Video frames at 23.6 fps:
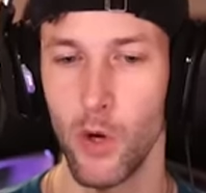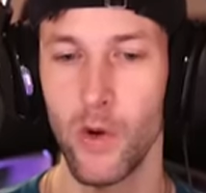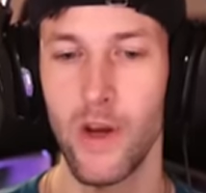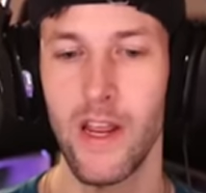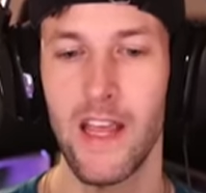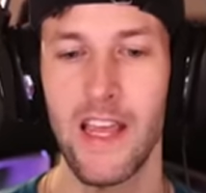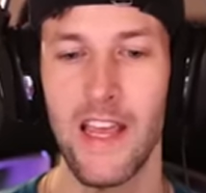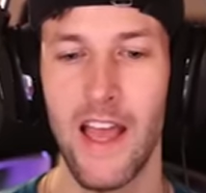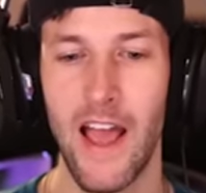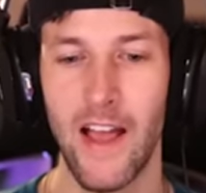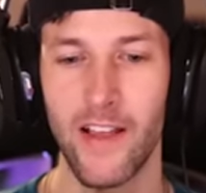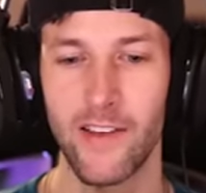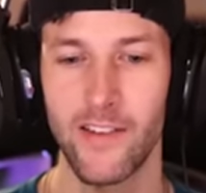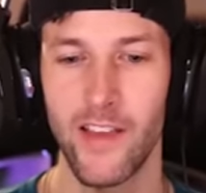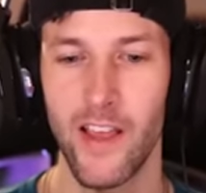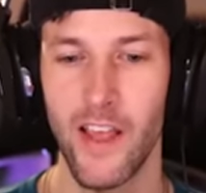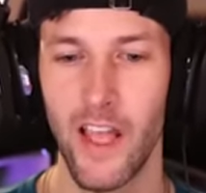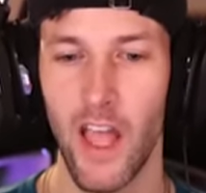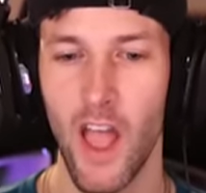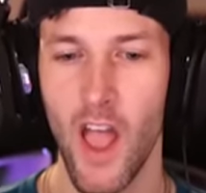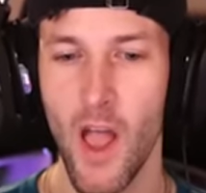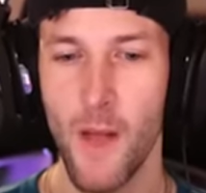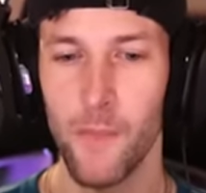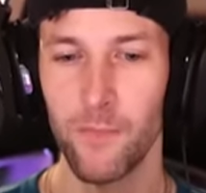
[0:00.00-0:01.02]
moon, he has
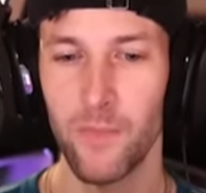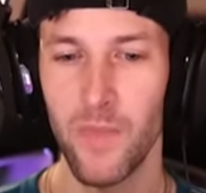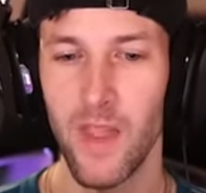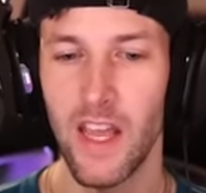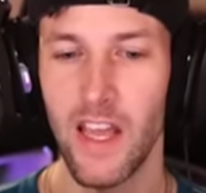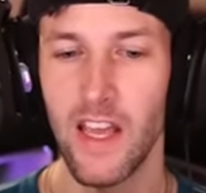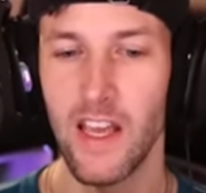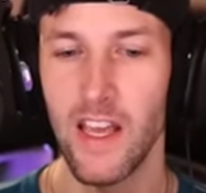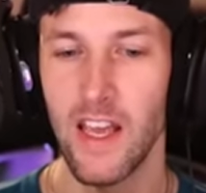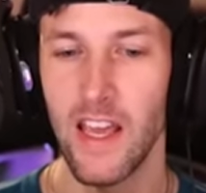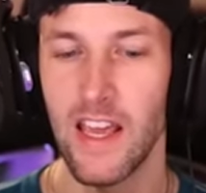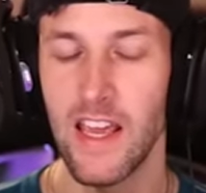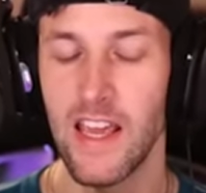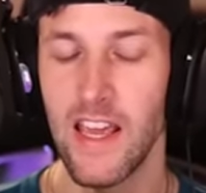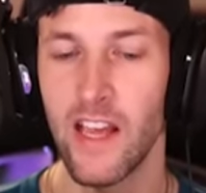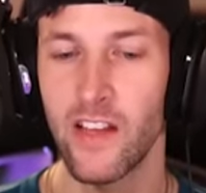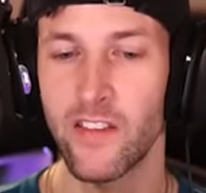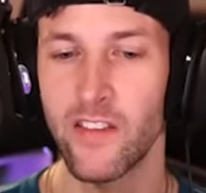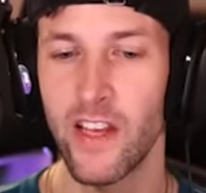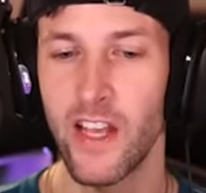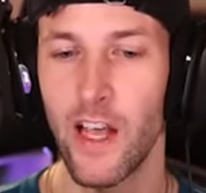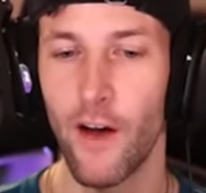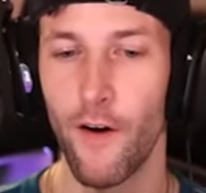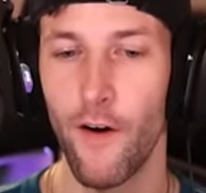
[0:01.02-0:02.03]
like, he, he
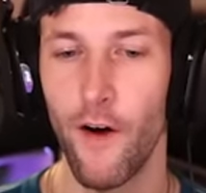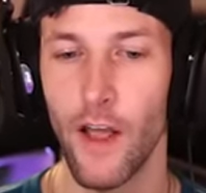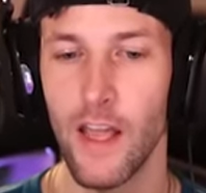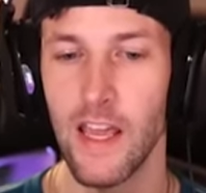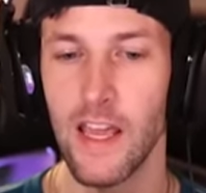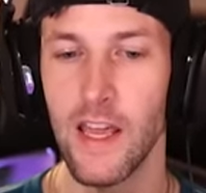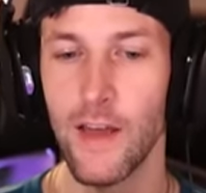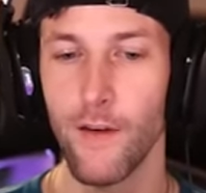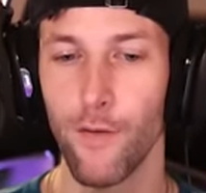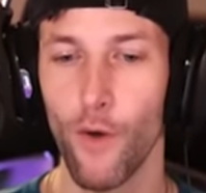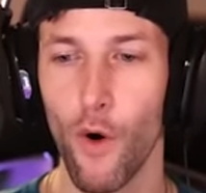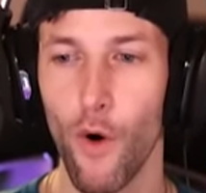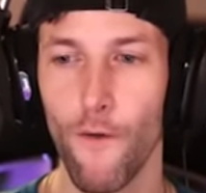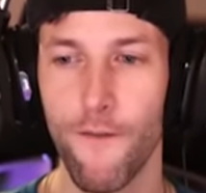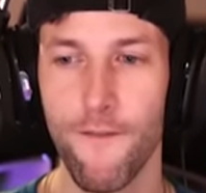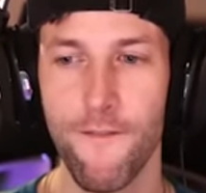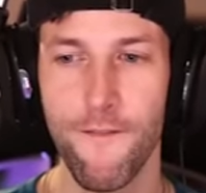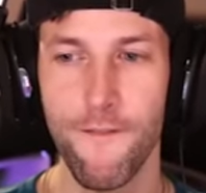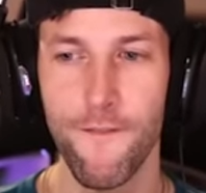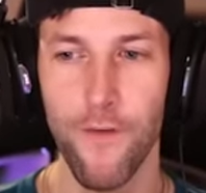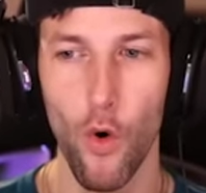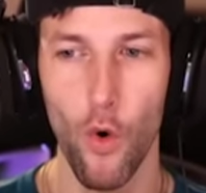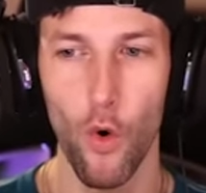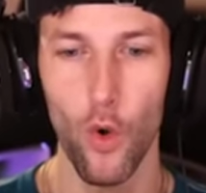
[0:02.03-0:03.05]
has like a evil
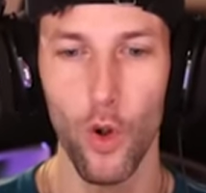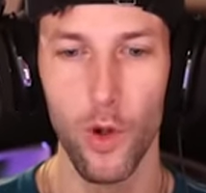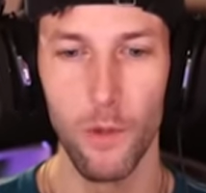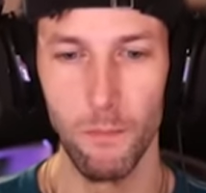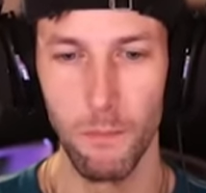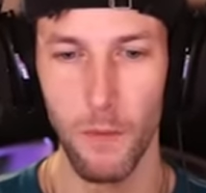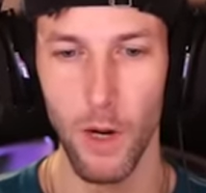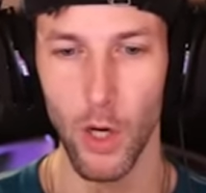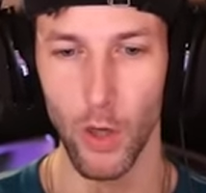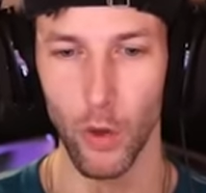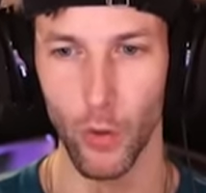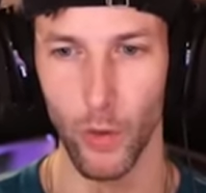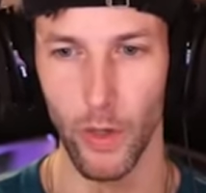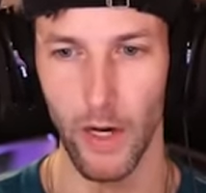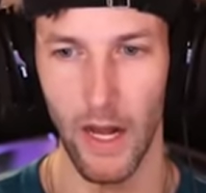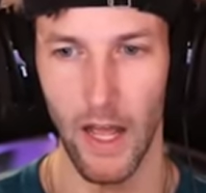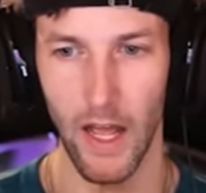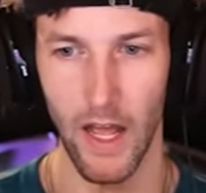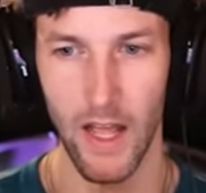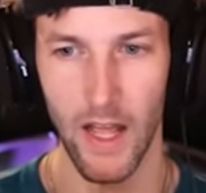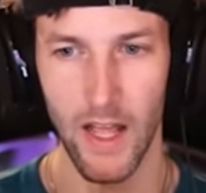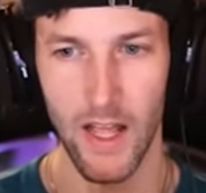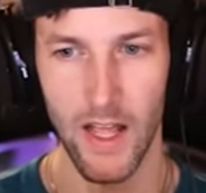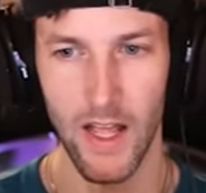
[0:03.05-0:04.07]
full moon
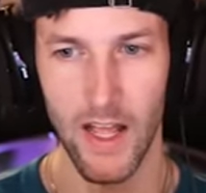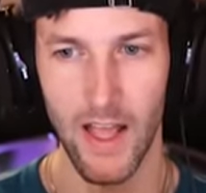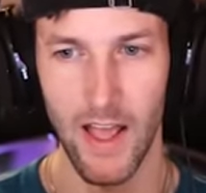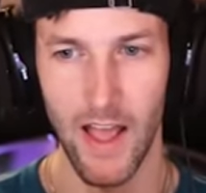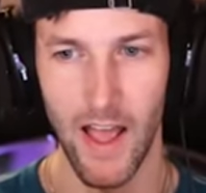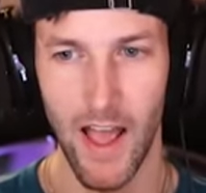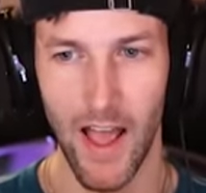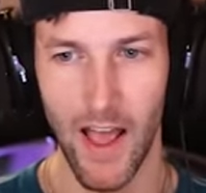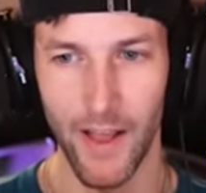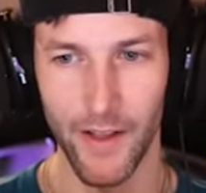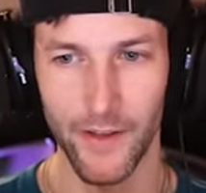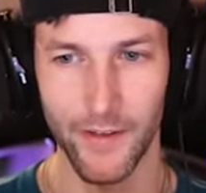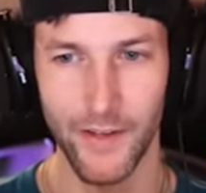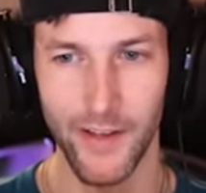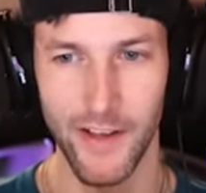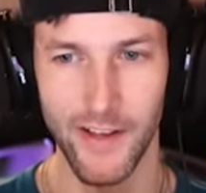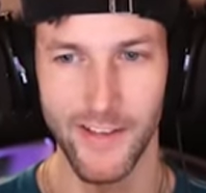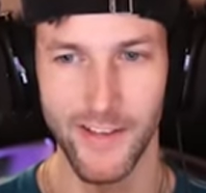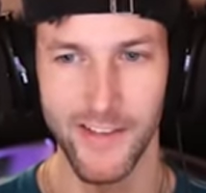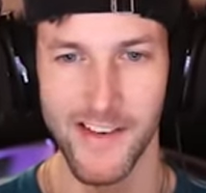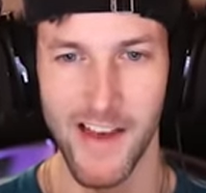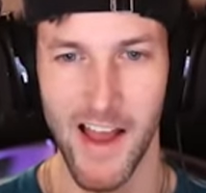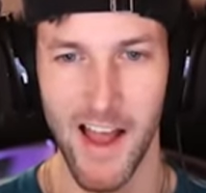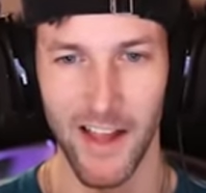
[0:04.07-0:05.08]
as
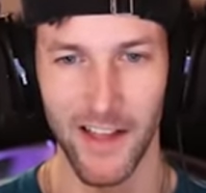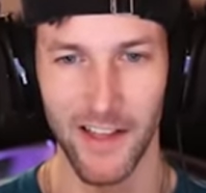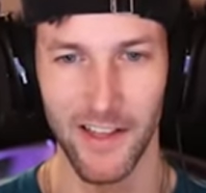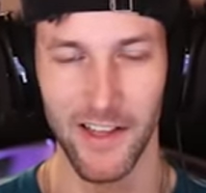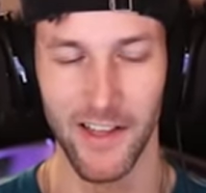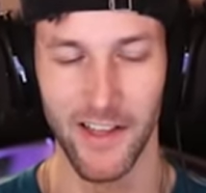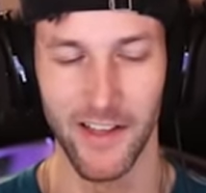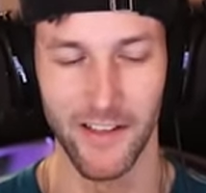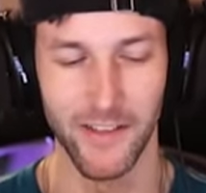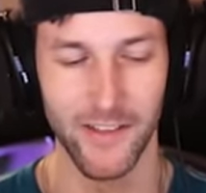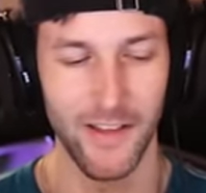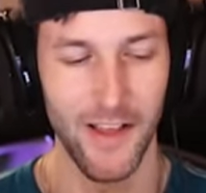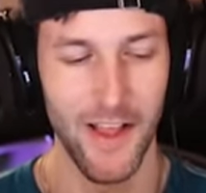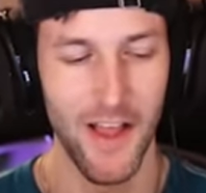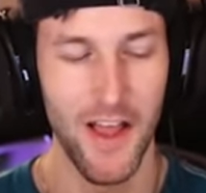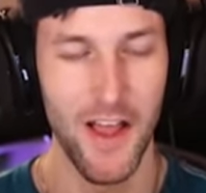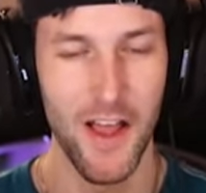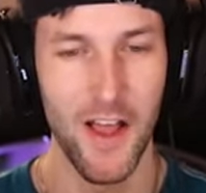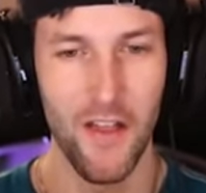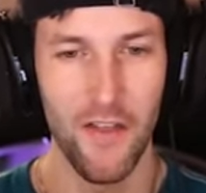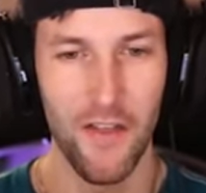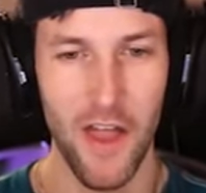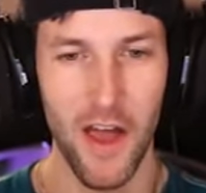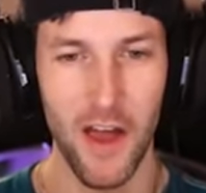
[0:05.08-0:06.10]
his necklace.
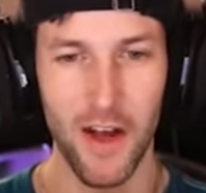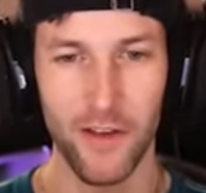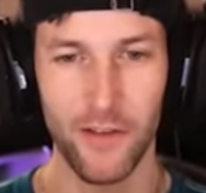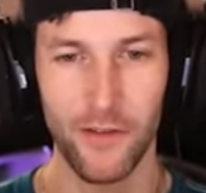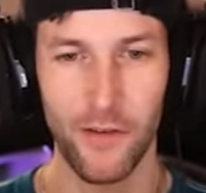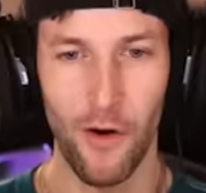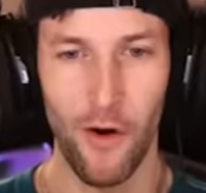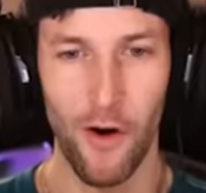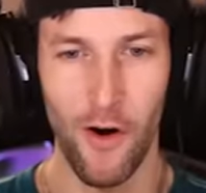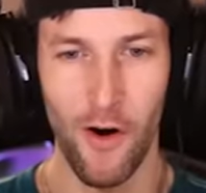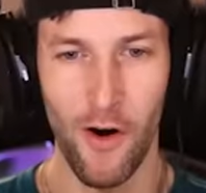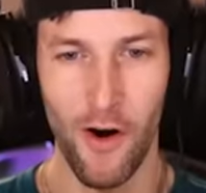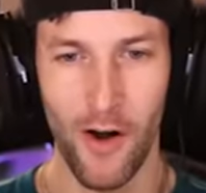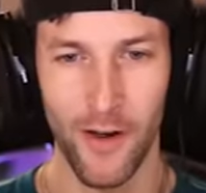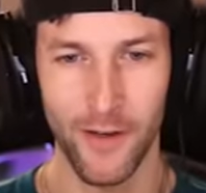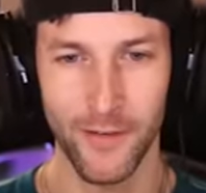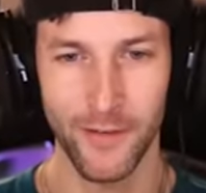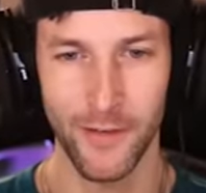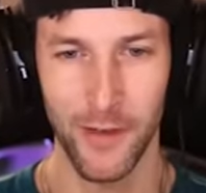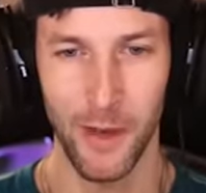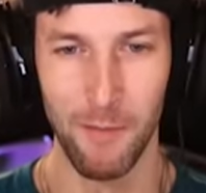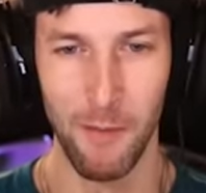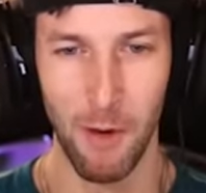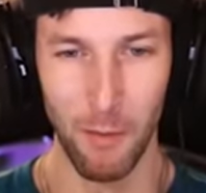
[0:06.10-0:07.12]
That is
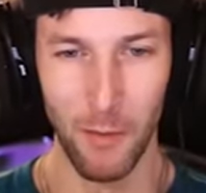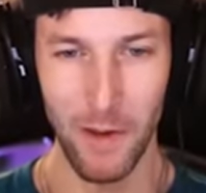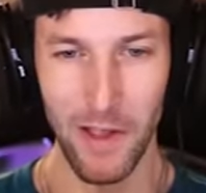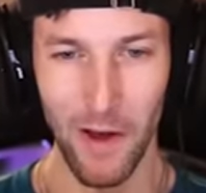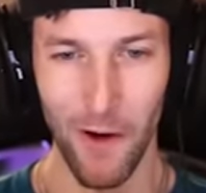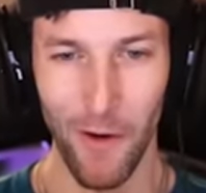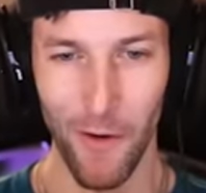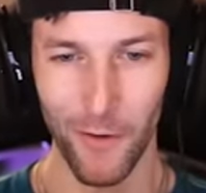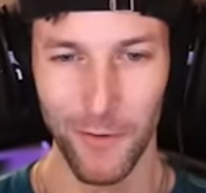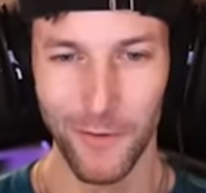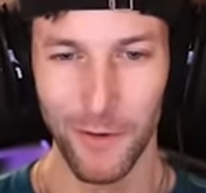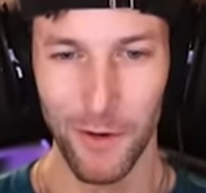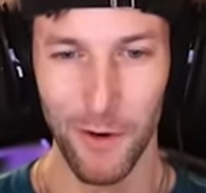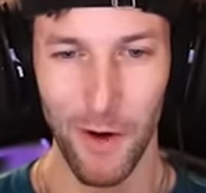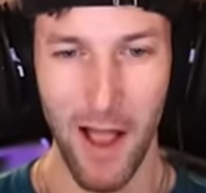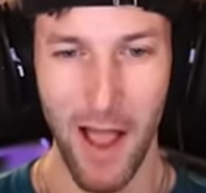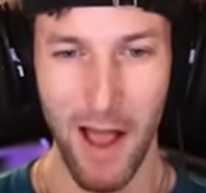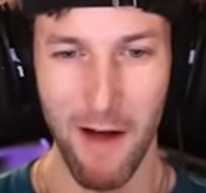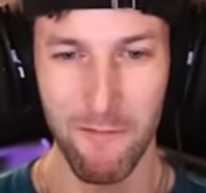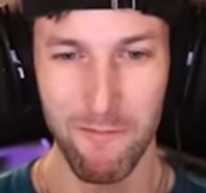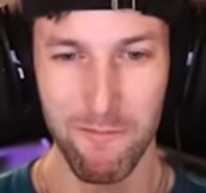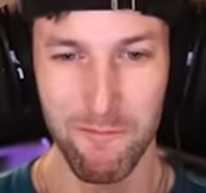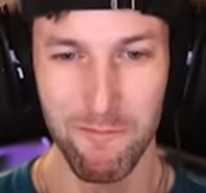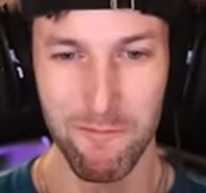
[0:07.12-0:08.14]
awesome. And we also
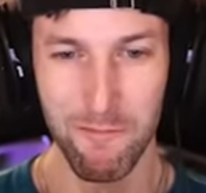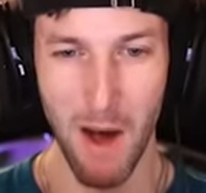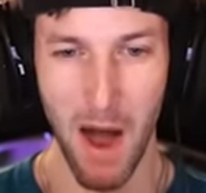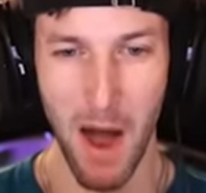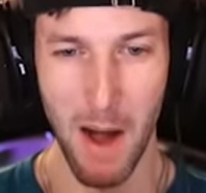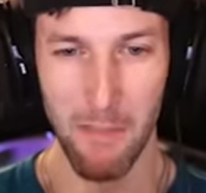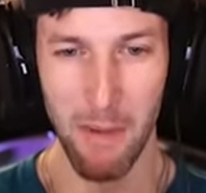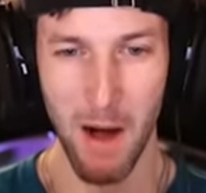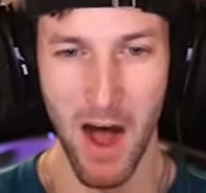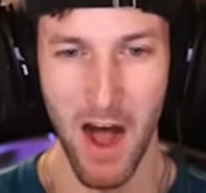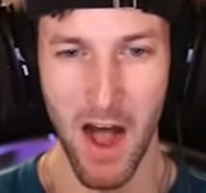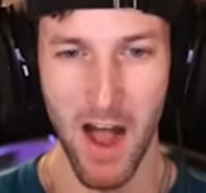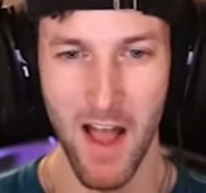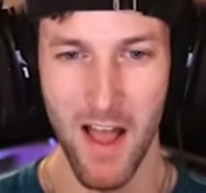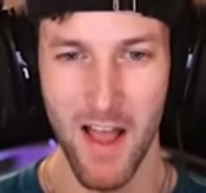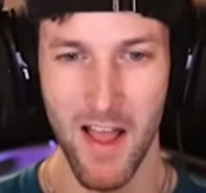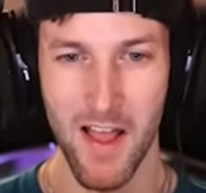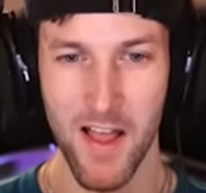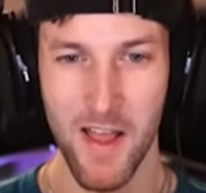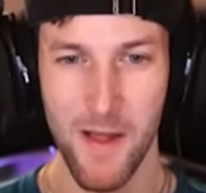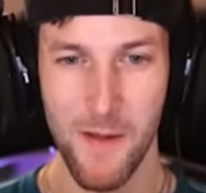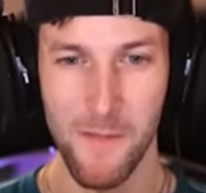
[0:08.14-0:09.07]
have Bubba.